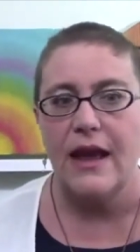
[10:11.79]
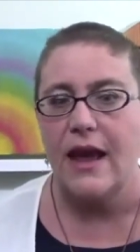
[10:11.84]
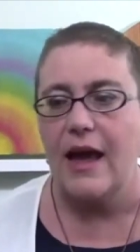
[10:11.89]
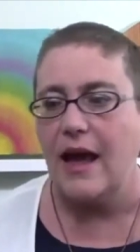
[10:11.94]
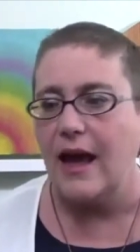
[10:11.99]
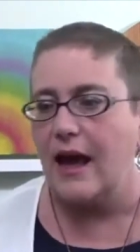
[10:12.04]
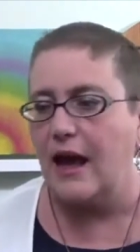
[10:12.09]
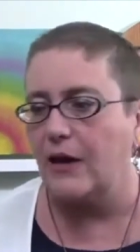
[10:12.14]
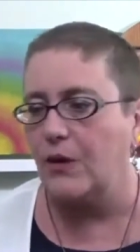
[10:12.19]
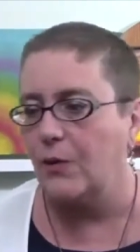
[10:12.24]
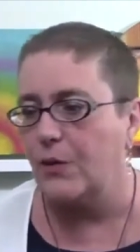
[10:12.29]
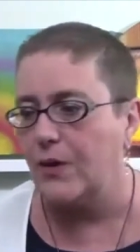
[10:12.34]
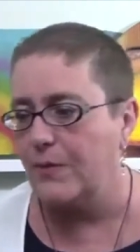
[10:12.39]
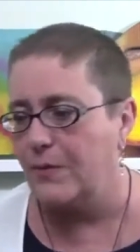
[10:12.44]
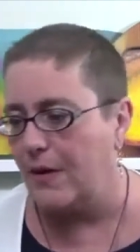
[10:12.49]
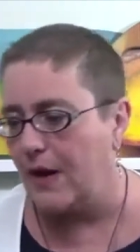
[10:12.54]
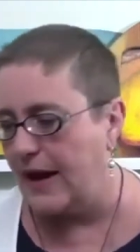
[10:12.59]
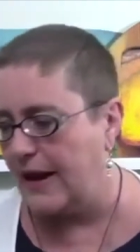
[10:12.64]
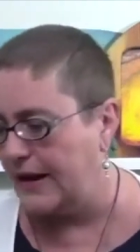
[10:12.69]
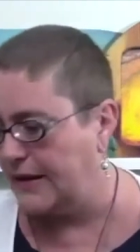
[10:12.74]
How do we
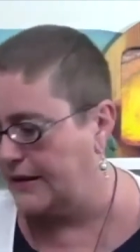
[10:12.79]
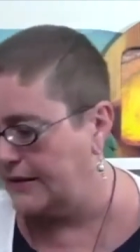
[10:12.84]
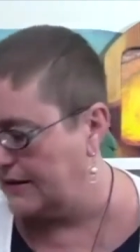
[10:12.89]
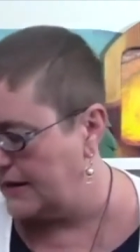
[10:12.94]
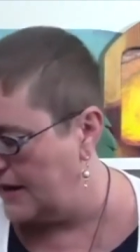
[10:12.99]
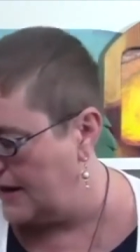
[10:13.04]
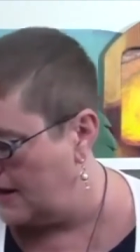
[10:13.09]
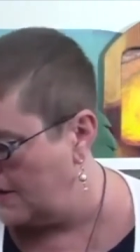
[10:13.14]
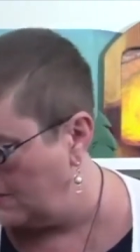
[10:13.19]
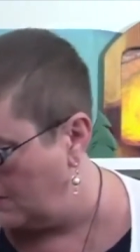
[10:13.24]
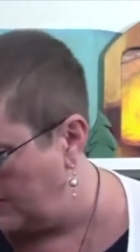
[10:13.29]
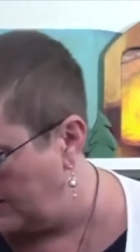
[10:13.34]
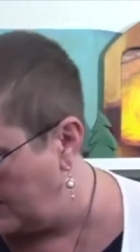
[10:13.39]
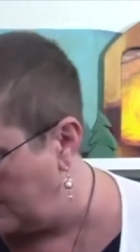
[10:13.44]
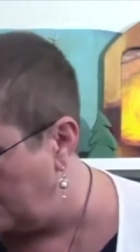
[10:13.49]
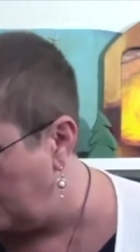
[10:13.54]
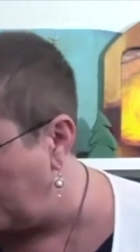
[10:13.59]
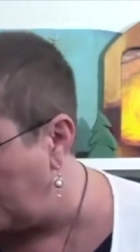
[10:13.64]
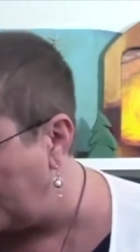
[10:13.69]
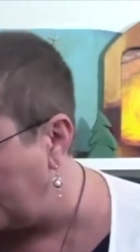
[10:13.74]
bind? Um, we
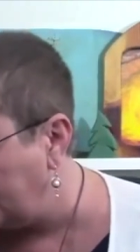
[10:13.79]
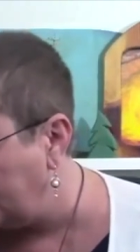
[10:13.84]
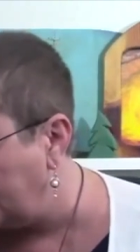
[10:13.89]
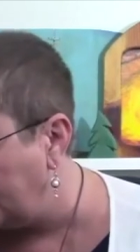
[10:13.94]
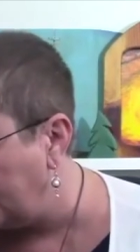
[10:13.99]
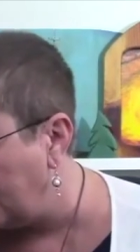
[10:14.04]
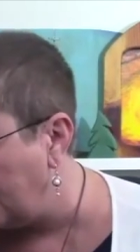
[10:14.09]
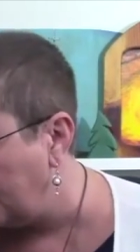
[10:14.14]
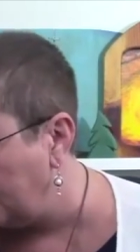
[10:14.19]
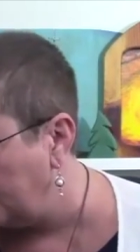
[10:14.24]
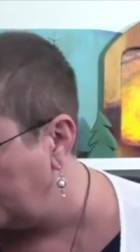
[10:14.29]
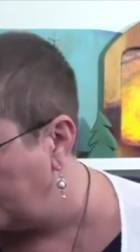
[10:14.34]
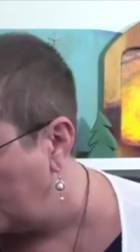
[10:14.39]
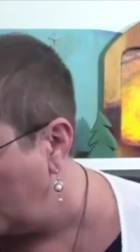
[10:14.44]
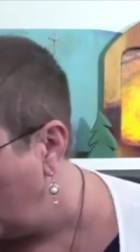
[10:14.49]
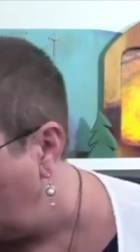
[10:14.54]
can bind them